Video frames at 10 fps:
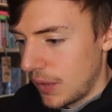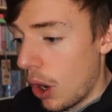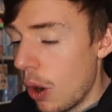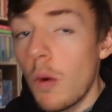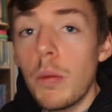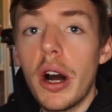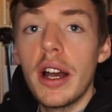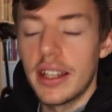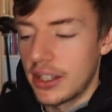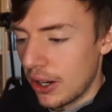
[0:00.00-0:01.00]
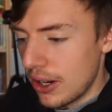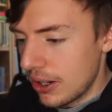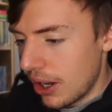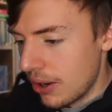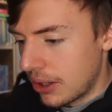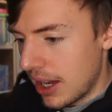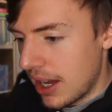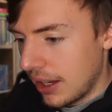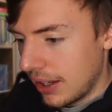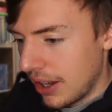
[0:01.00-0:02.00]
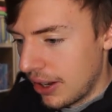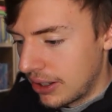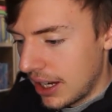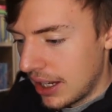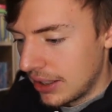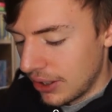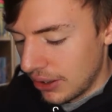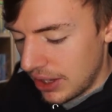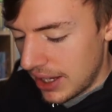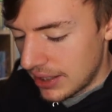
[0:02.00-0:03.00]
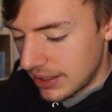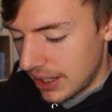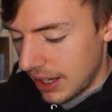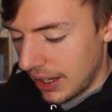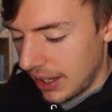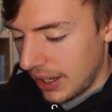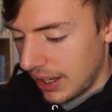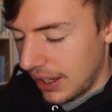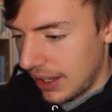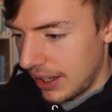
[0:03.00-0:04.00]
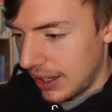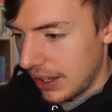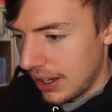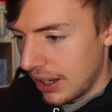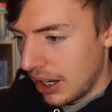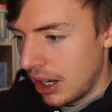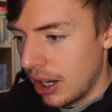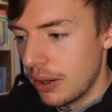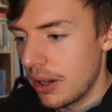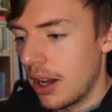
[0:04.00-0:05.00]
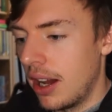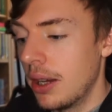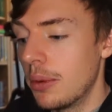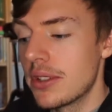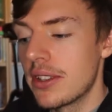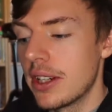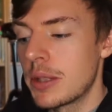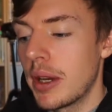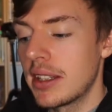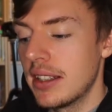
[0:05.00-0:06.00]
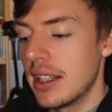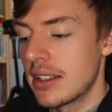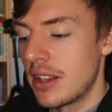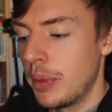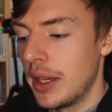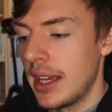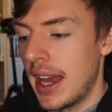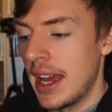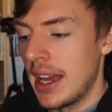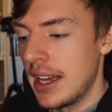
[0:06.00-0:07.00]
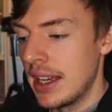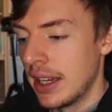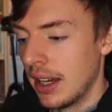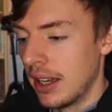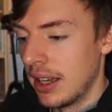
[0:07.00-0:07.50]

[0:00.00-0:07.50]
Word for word: Oh my god. Okay, so this, I was not expecting this to be a,